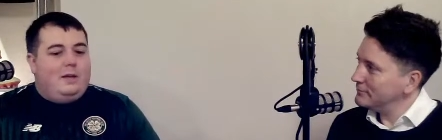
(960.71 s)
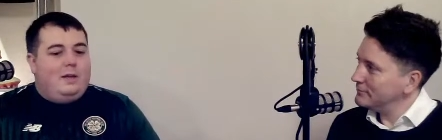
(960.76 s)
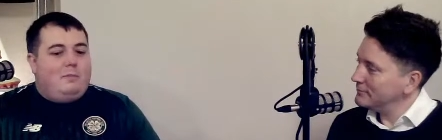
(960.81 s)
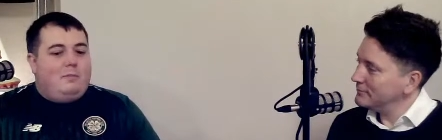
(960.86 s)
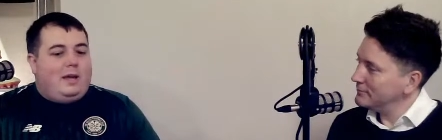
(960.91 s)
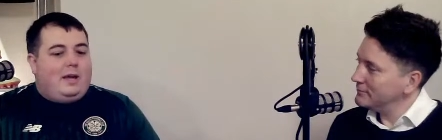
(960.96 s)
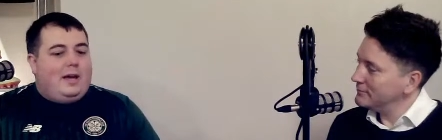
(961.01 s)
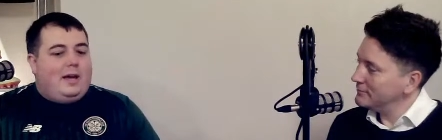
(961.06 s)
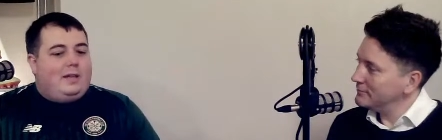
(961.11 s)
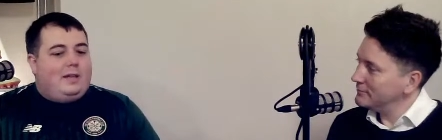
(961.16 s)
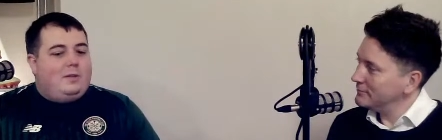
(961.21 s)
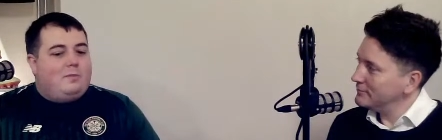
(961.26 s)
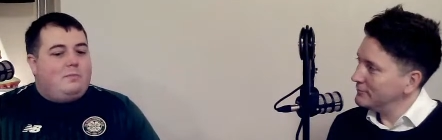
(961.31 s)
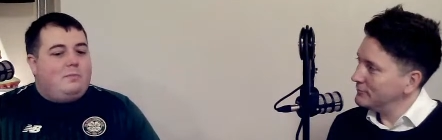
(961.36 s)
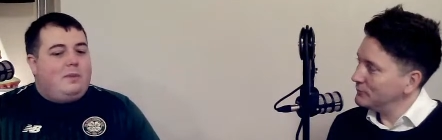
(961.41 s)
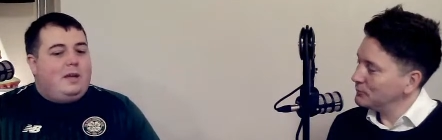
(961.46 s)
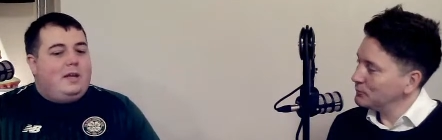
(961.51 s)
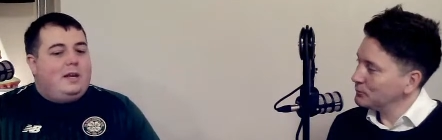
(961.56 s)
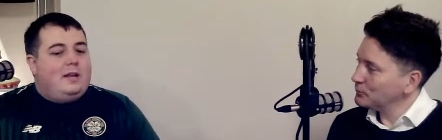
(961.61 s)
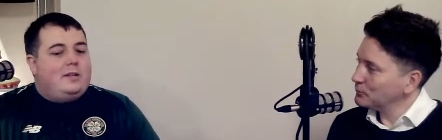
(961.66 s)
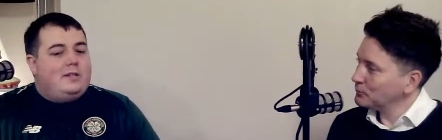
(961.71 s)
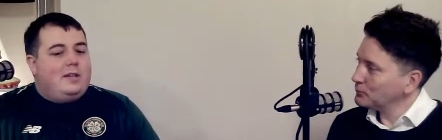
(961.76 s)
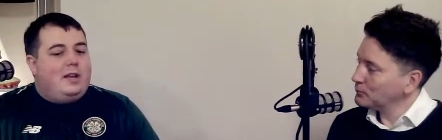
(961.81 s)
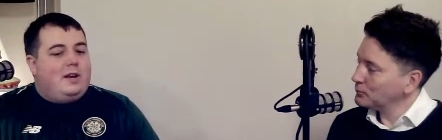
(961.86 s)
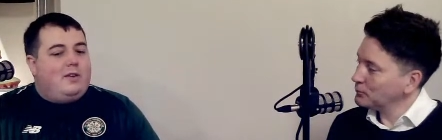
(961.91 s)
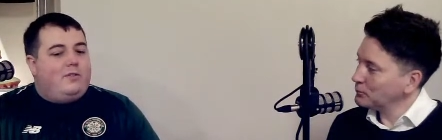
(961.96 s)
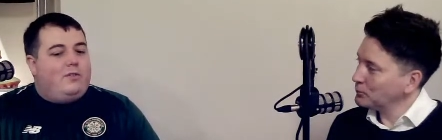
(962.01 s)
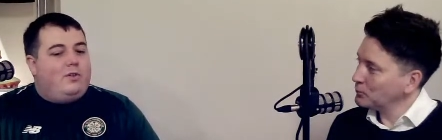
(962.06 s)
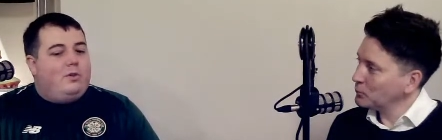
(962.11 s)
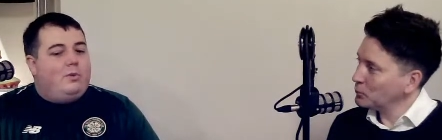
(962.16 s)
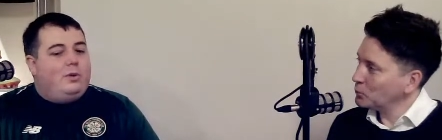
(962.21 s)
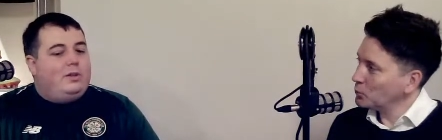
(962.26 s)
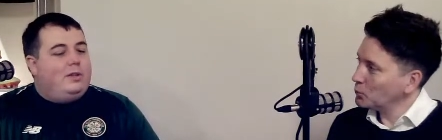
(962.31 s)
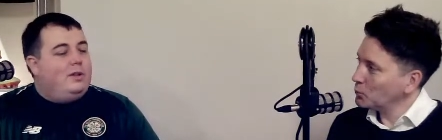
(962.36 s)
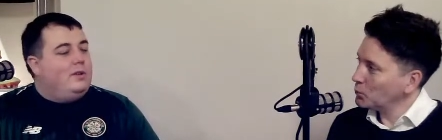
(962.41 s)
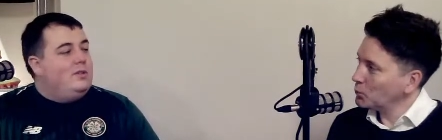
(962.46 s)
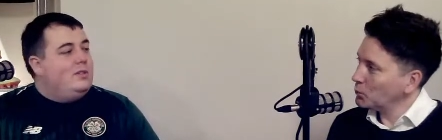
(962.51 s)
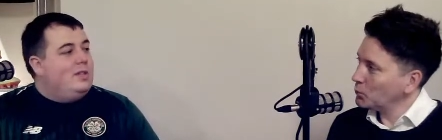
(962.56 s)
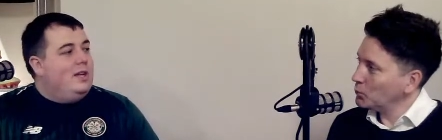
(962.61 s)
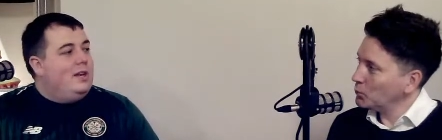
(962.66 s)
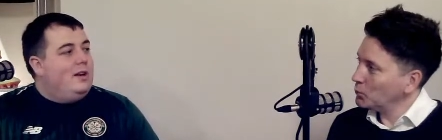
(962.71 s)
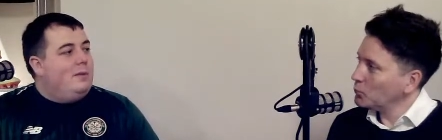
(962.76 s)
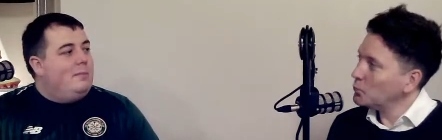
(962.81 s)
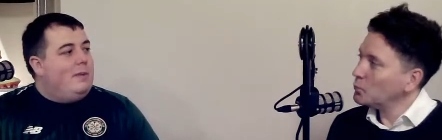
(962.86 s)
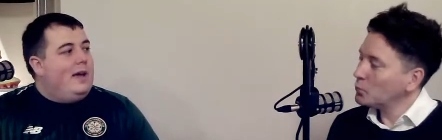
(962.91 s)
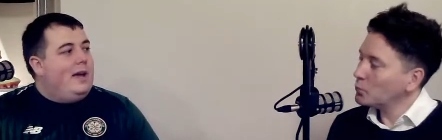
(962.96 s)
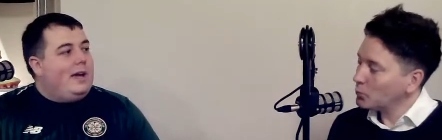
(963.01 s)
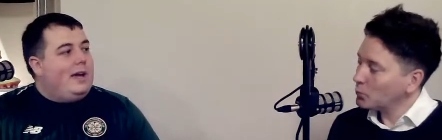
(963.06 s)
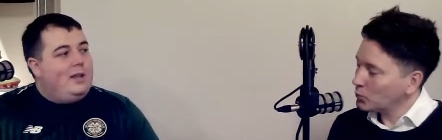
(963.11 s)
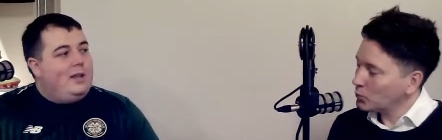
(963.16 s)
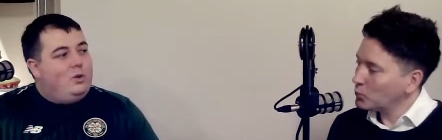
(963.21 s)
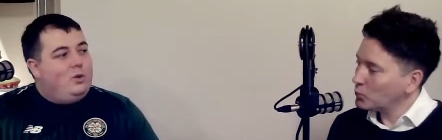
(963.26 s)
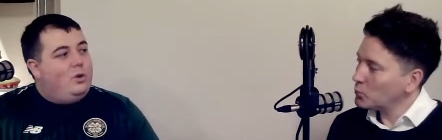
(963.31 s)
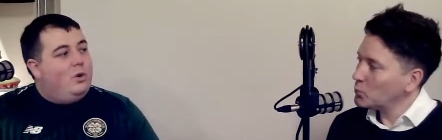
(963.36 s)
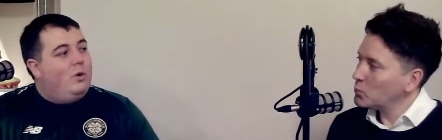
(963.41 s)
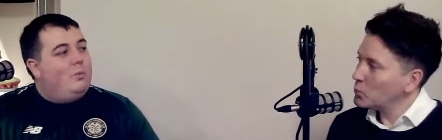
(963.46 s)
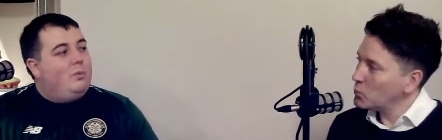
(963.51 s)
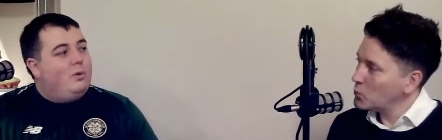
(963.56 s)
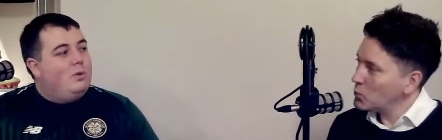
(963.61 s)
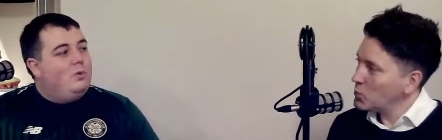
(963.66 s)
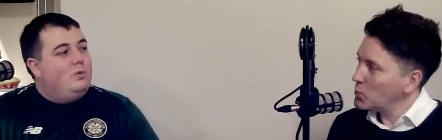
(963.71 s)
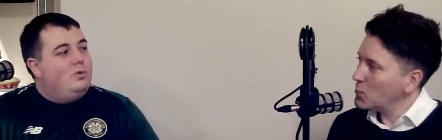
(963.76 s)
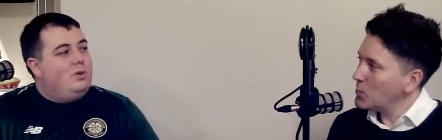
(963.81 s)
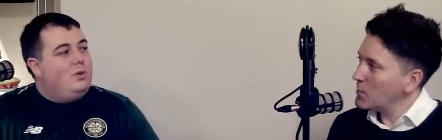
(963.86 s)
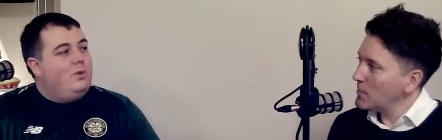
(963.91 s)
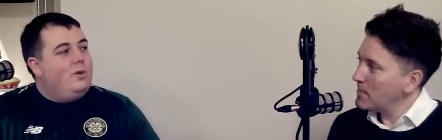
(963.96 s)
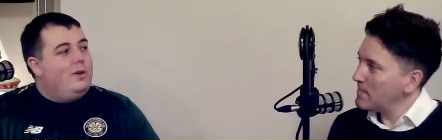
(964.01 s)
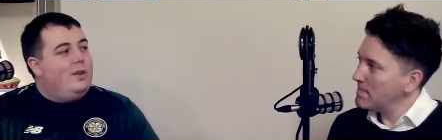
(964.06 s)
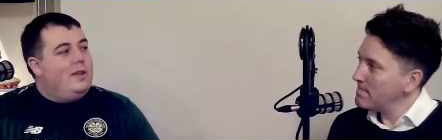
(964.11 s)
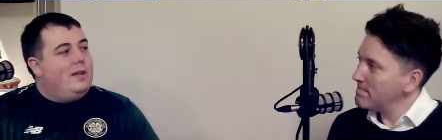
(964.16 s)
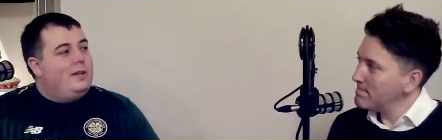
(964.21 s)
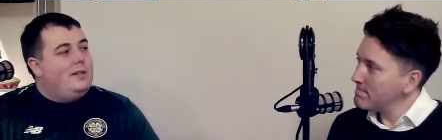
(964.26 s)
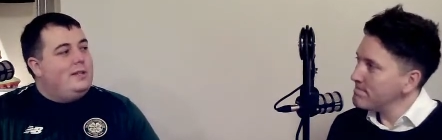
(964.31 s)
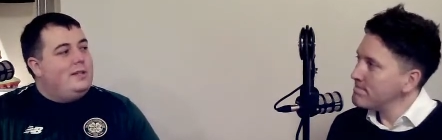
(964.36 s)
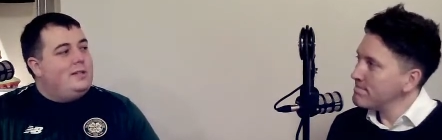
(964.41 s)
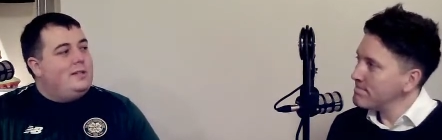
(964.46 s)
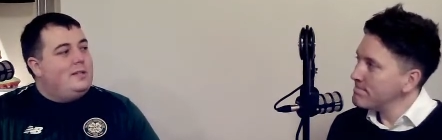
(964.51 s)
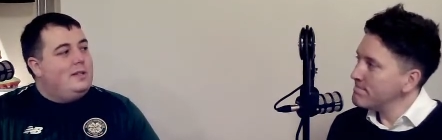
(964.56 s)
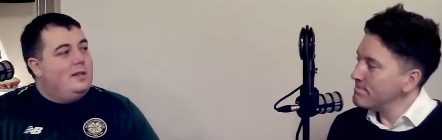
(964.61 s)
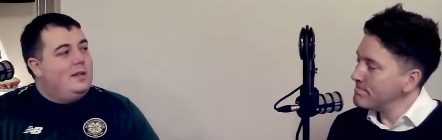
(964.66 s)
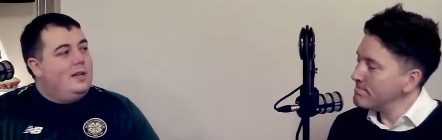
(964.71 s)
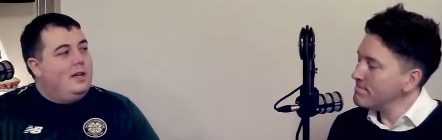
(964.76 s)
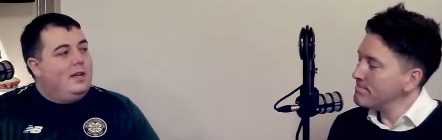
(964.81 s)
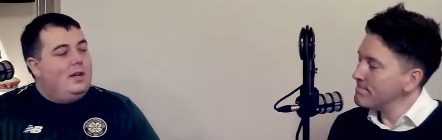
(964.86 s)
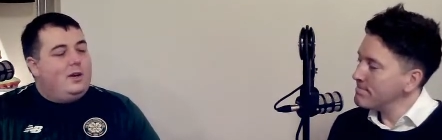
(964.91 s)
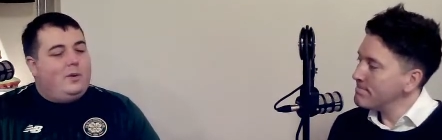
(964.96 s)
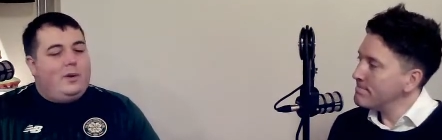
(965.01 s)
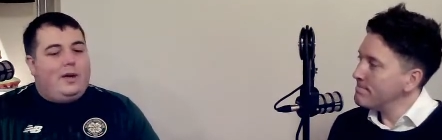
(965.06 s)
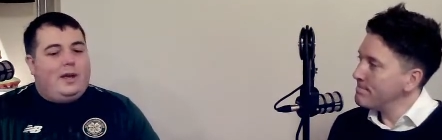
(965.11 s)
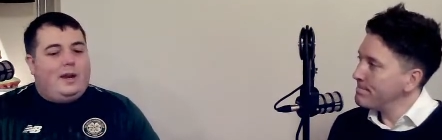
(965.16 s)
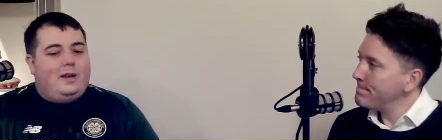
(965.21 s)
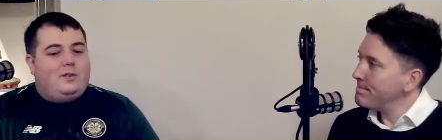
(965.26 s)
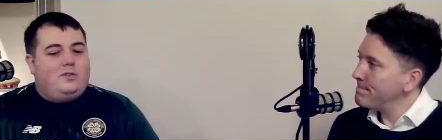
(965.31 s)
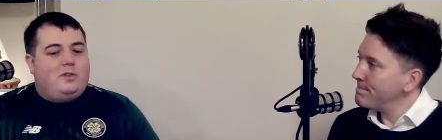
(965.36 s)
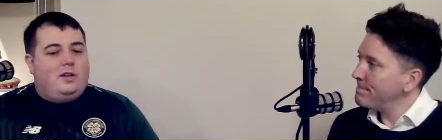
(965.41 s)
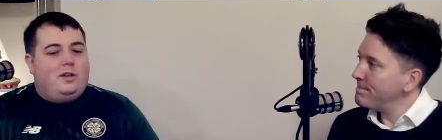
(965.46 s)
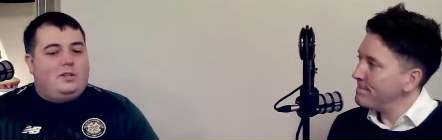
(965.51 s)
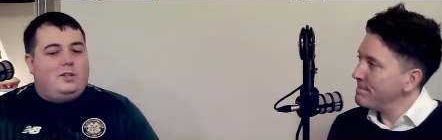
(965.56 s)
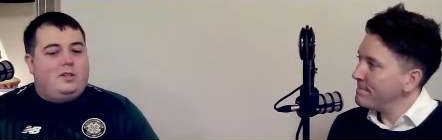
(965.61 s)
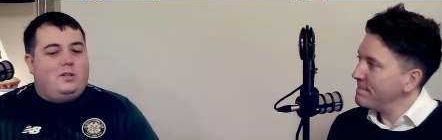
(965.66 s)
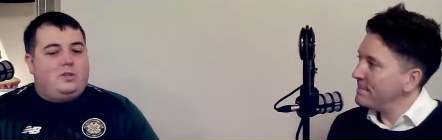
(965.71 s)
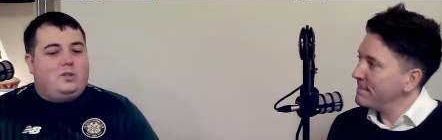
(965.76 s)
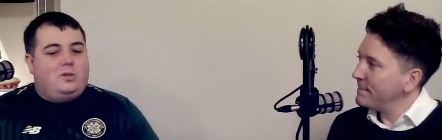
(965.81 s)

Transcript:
Speaker 1: McAdam being a centre forward turned centre back and top goal scorer that season. Mm-hmm. Quite an interesting